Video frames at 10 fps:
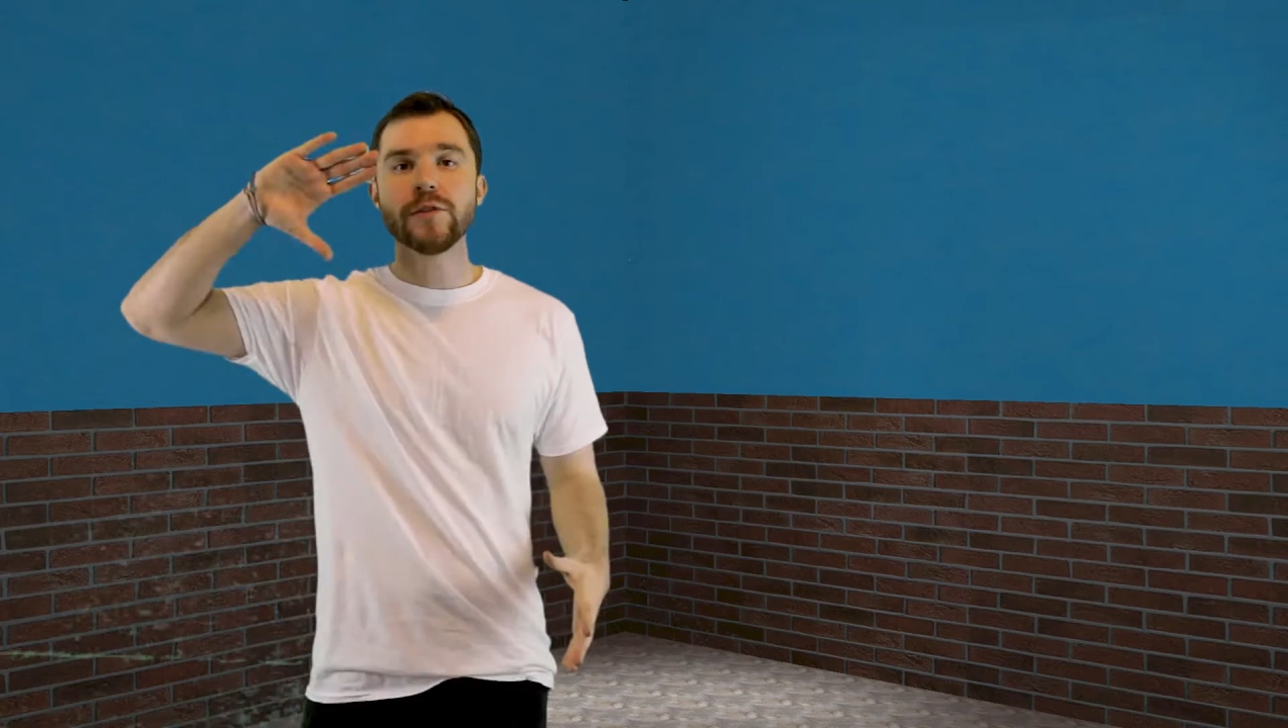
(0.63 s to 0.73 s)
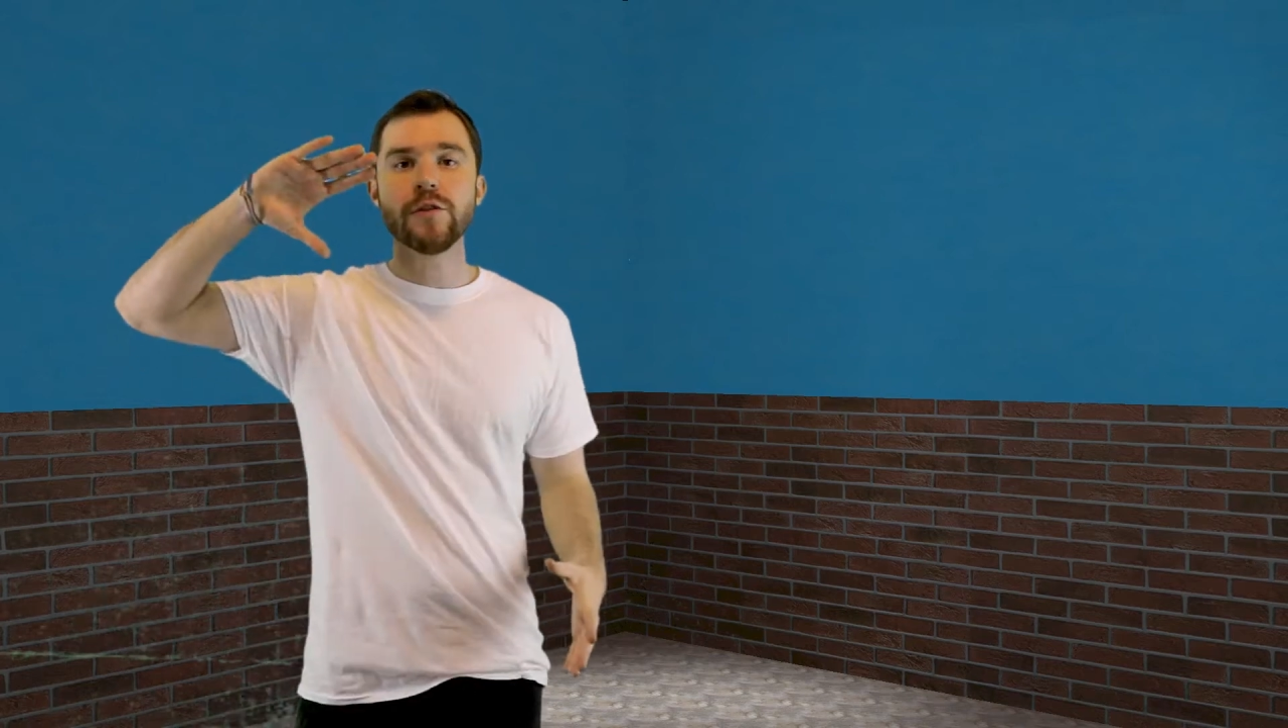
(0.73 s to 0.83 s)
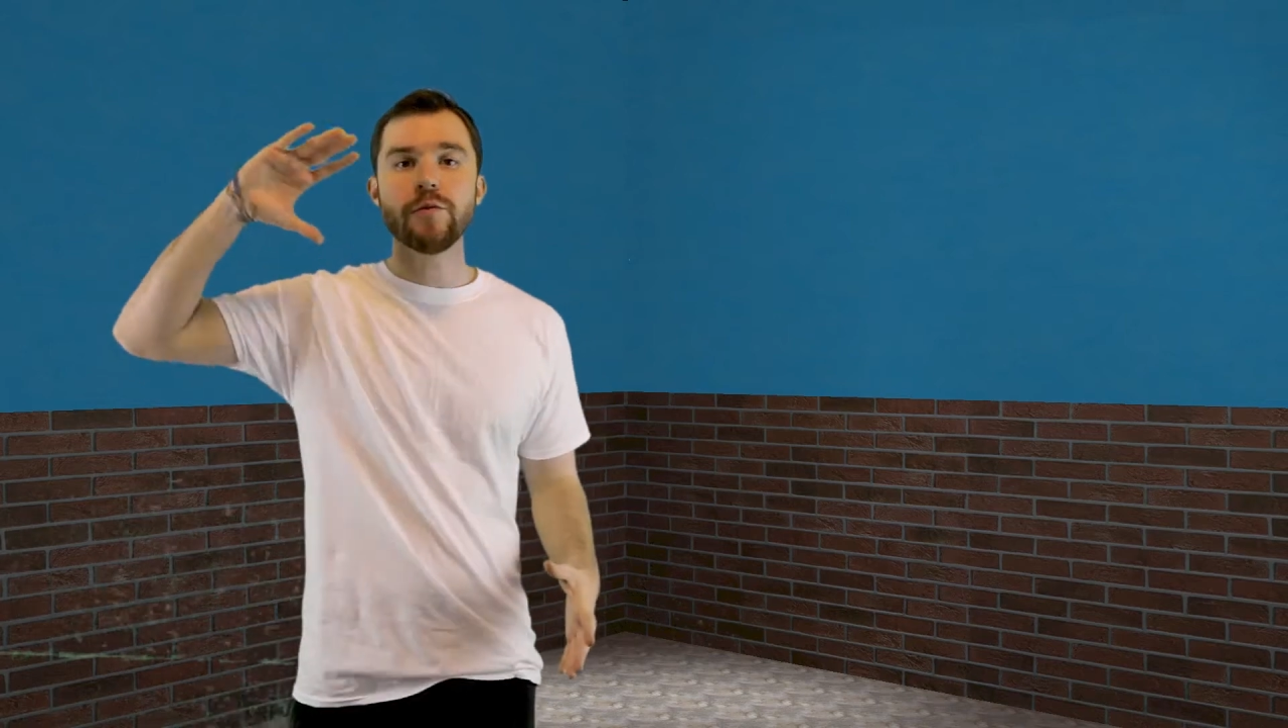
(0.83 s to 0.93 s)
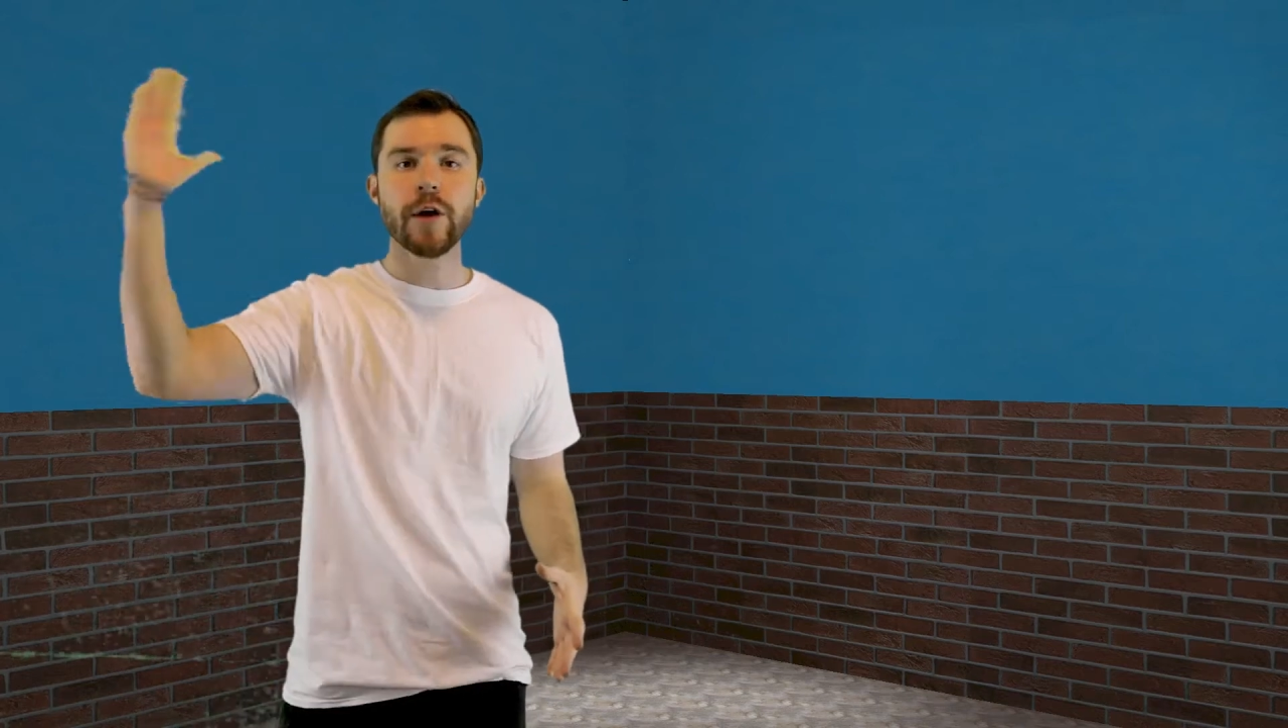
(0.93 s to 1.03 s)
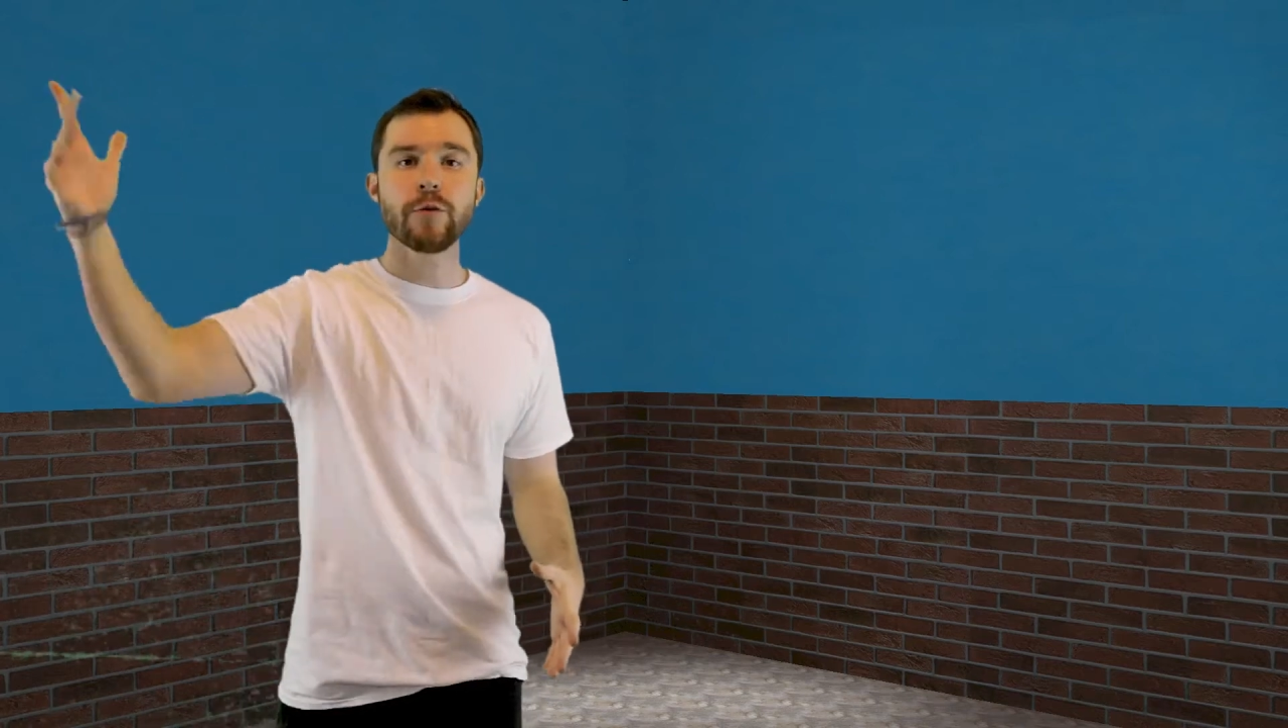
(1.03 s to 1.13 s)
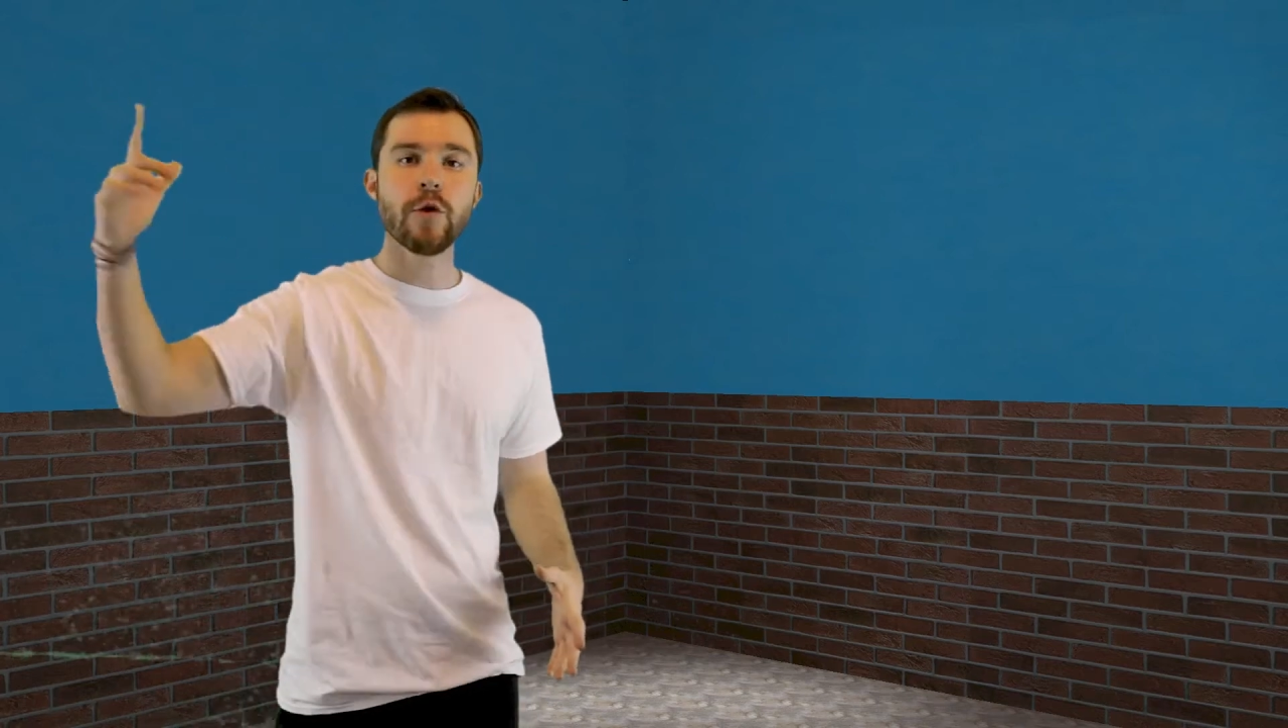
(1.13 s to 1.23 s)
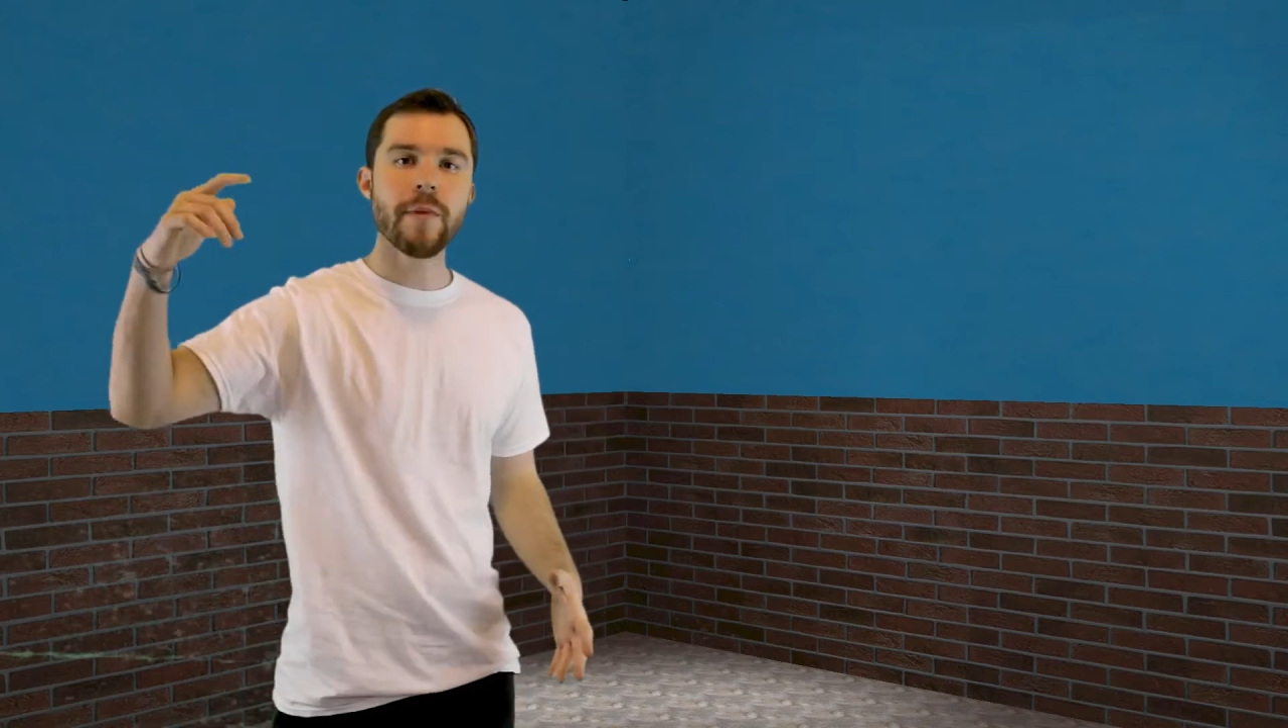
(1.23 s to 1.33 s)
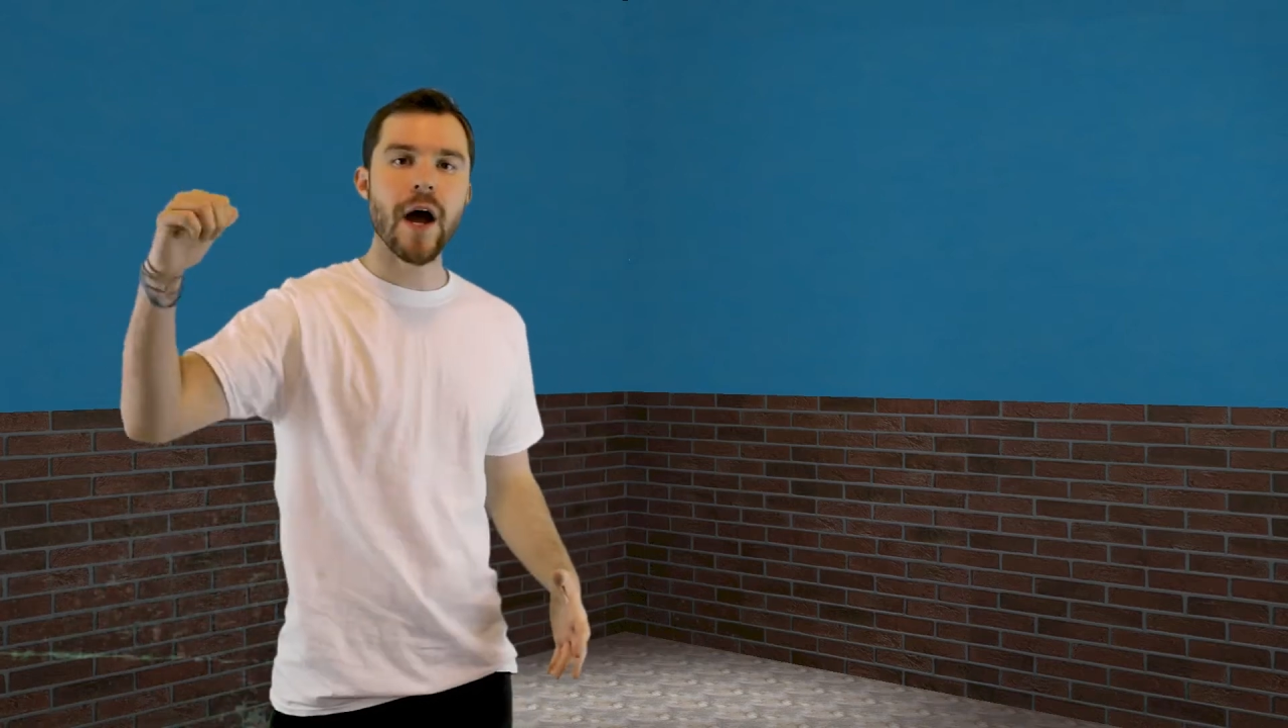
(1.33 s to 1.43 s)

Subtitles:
to the Rec Room.